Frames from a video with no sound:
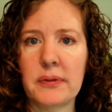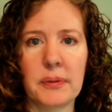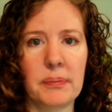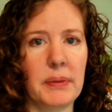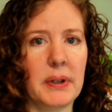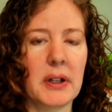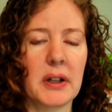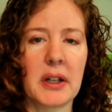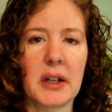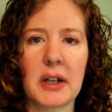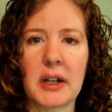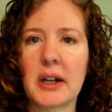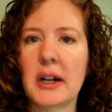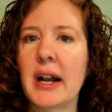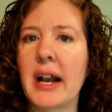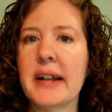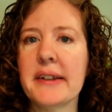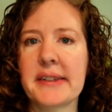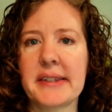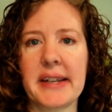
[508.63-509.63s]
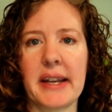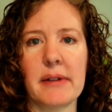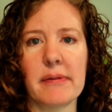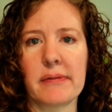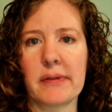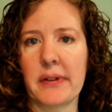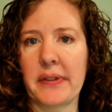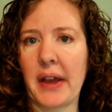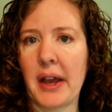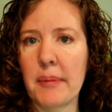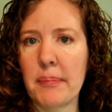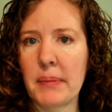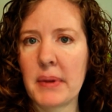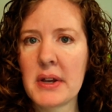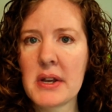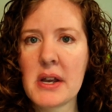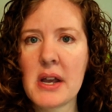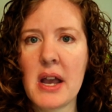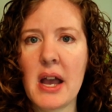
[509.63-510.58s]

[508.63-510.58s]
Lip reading: familiar, and safe for them.